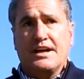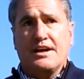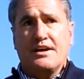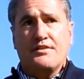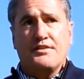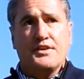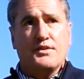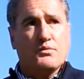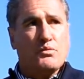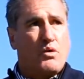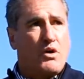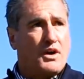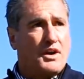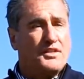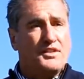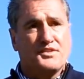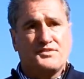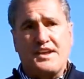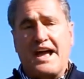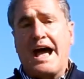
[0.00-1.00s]
that wanted
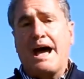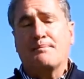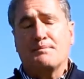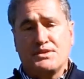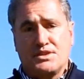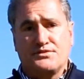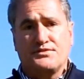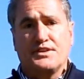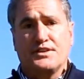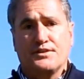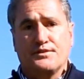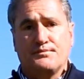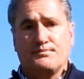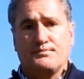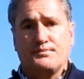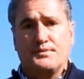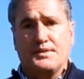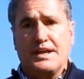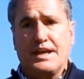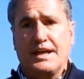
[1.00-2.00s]
this atmosphere.
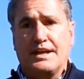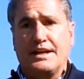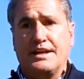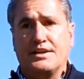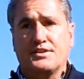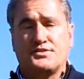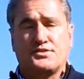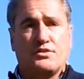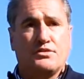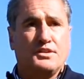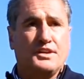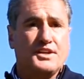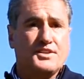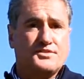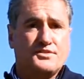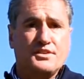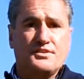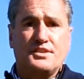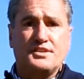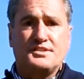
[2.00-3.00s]
And it has certainly
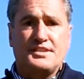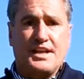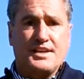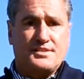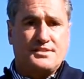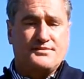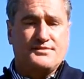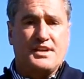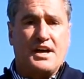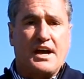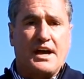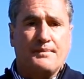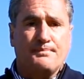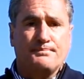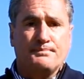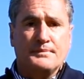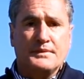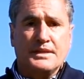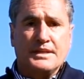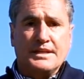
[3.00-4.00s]
stood the test of time.
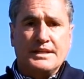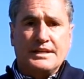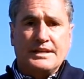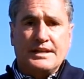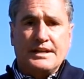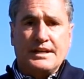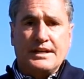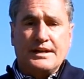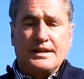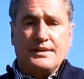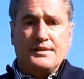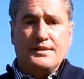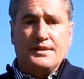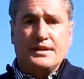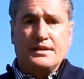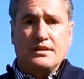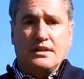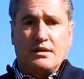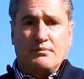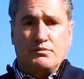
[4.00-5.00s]
The
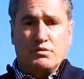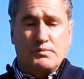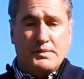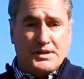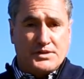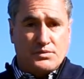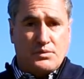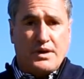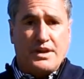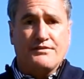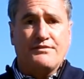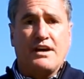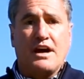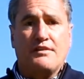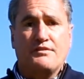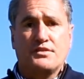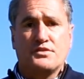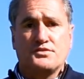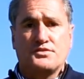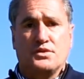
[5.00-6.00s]
club will be 25
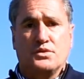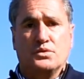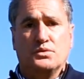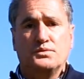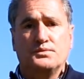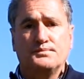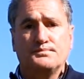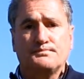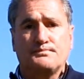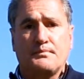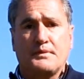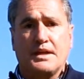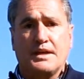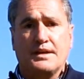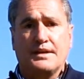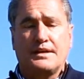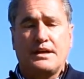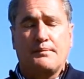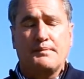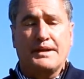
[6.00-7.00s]
years old
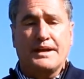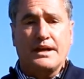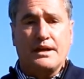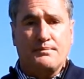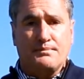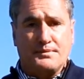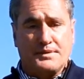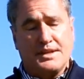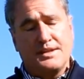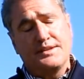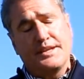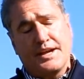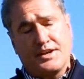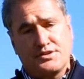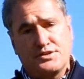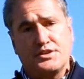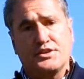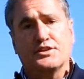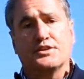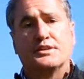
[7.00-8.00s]
coming up
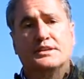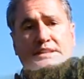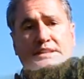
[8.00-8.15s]
next year.